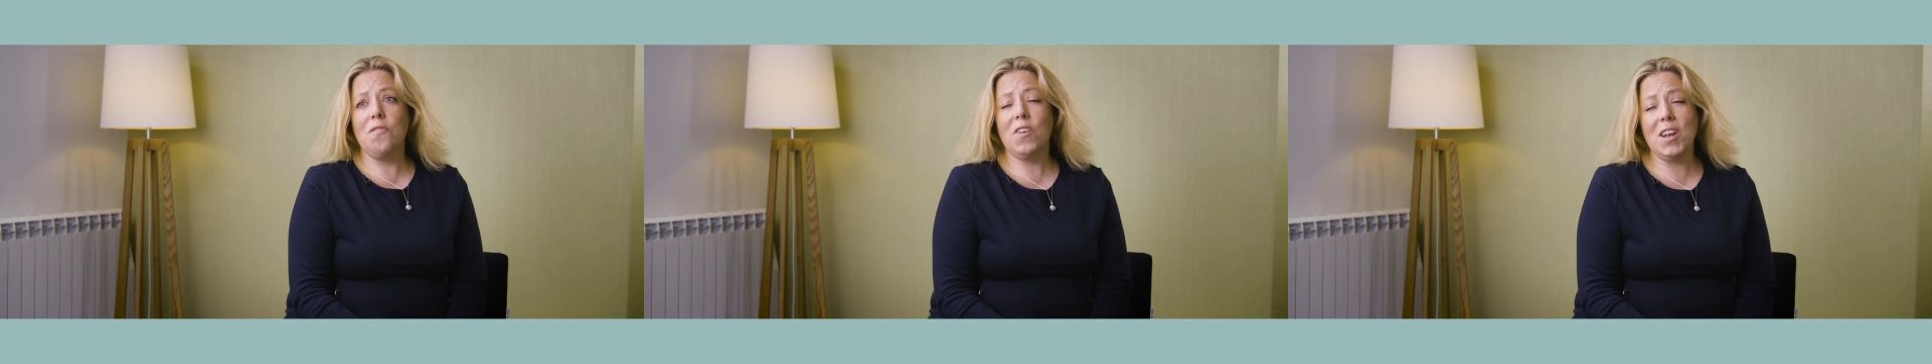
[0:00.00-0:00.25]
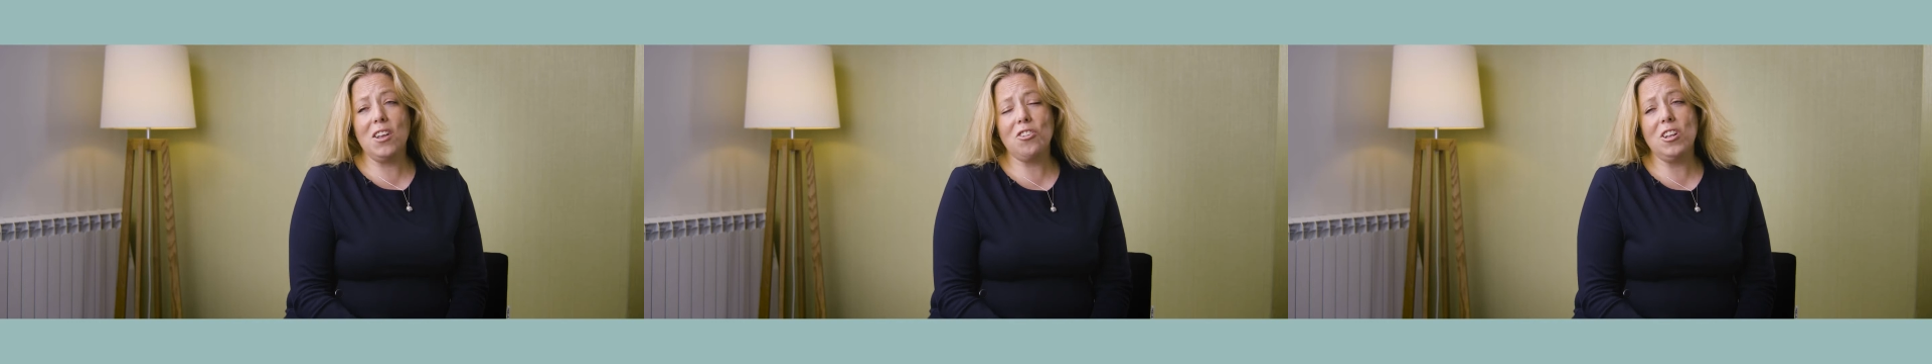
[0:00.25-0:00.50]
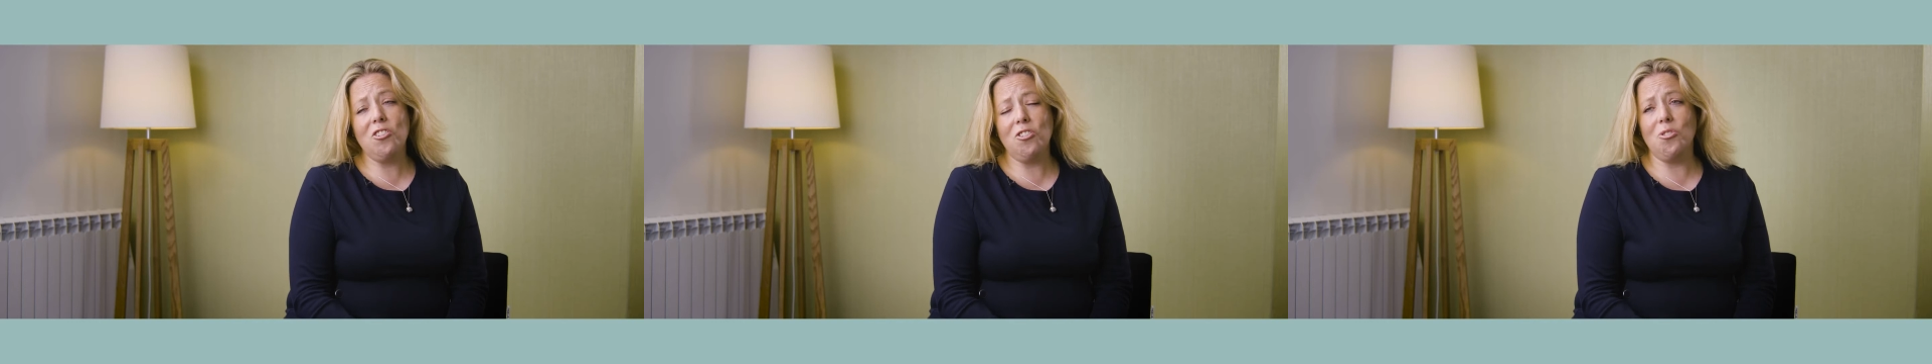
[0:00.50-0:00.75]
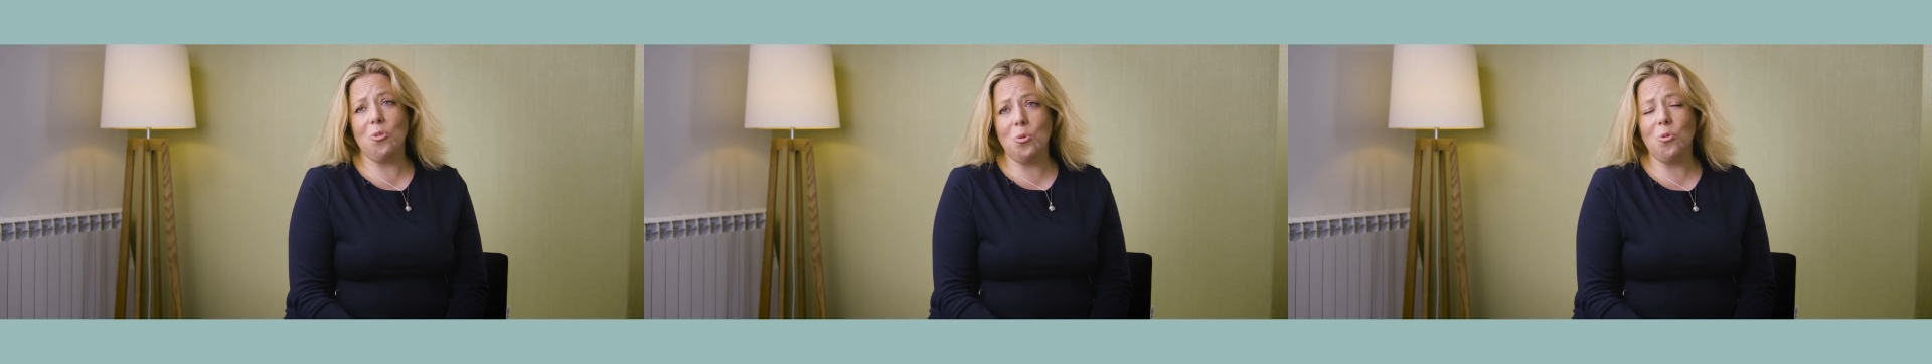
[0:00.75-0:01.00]
Financial
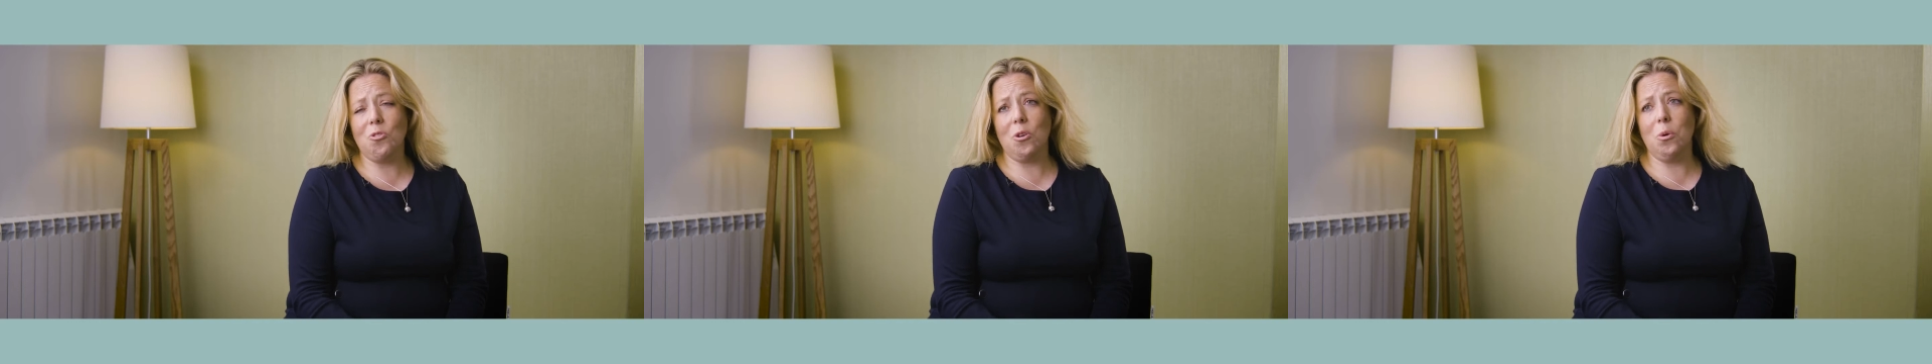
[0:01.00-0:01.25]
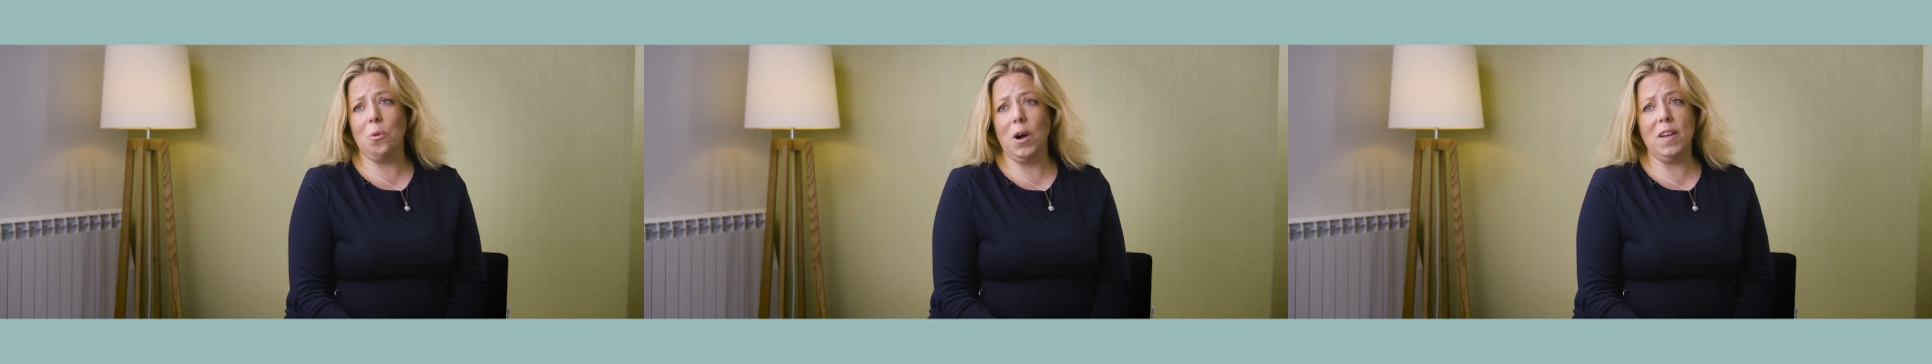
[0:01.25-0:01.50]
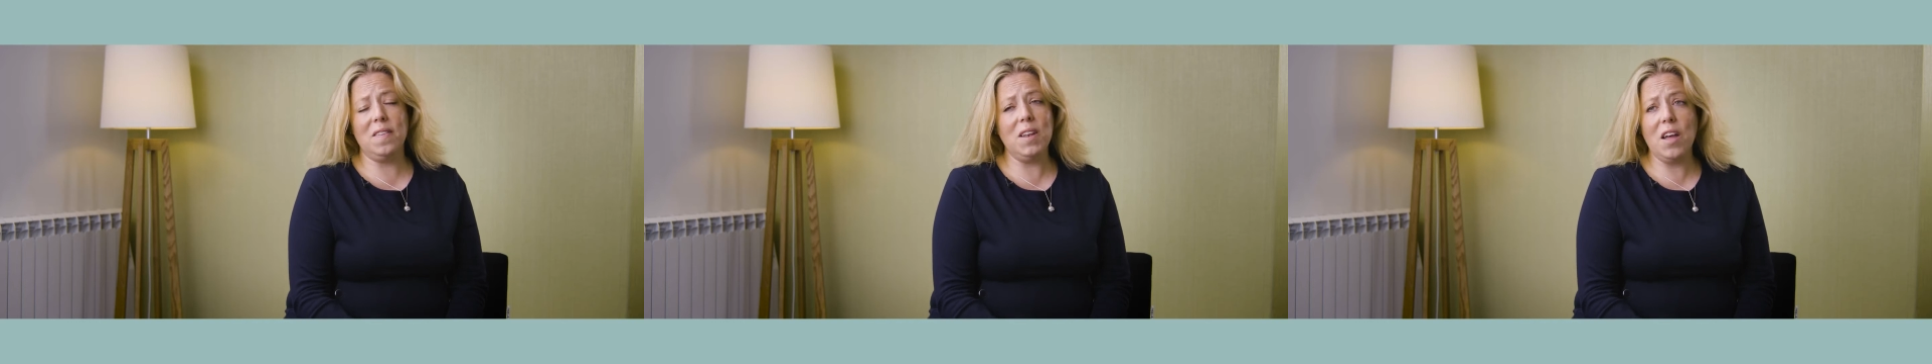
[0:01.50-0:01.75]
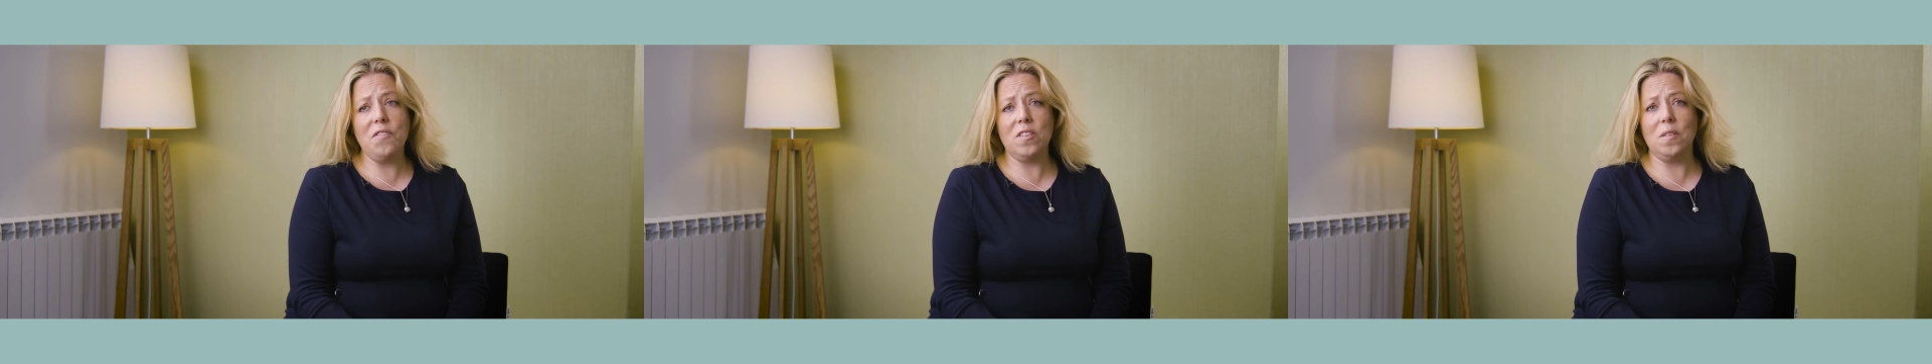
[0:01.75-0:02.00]
issues also arise
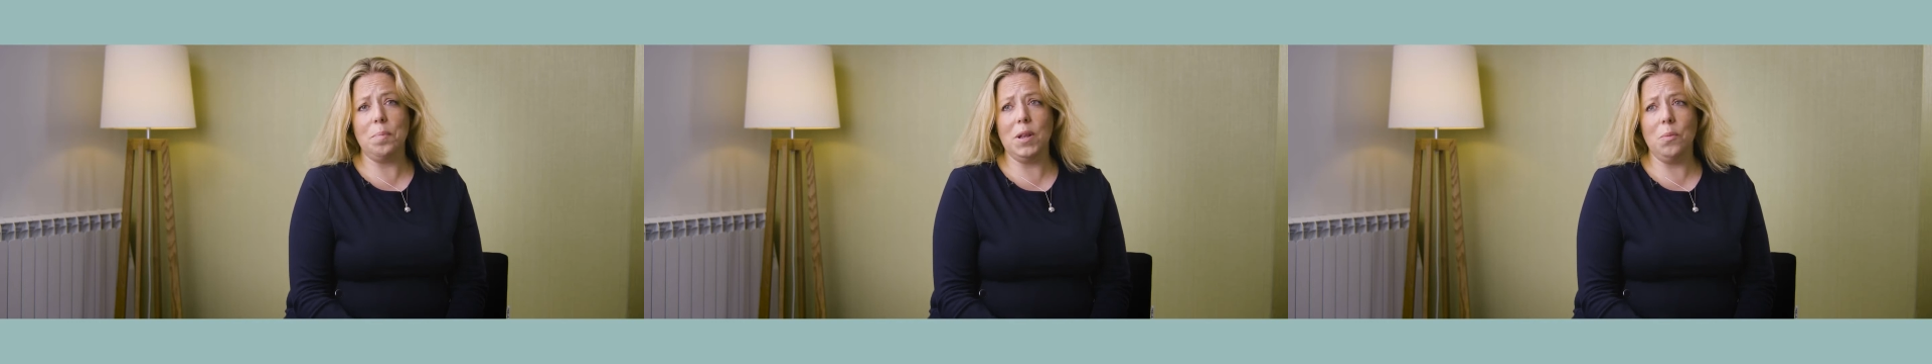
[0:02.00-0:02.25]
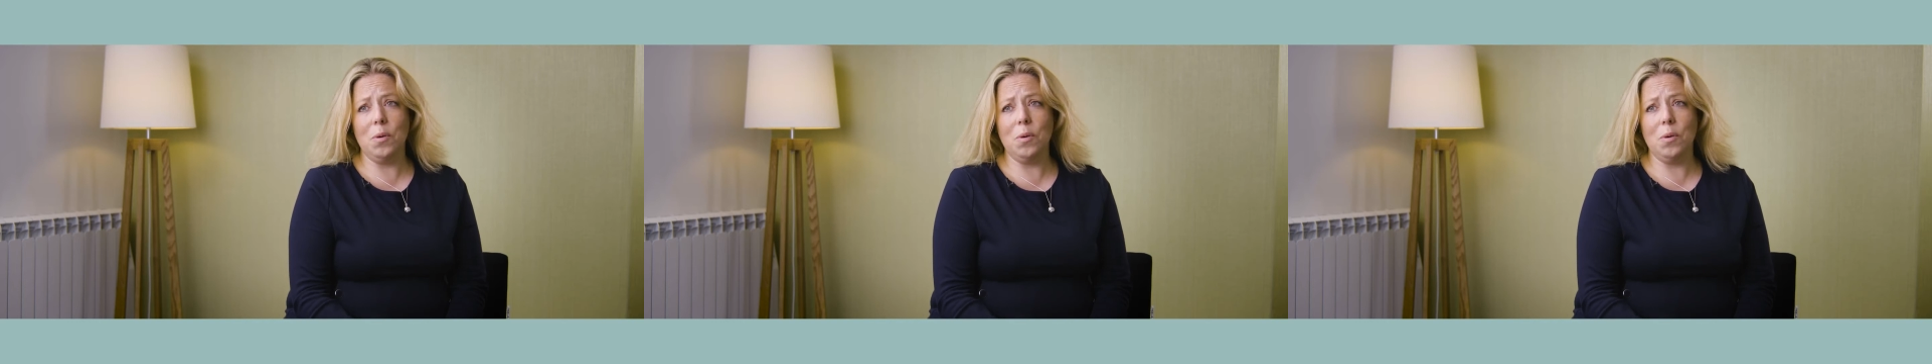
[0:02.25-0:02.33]
inevitably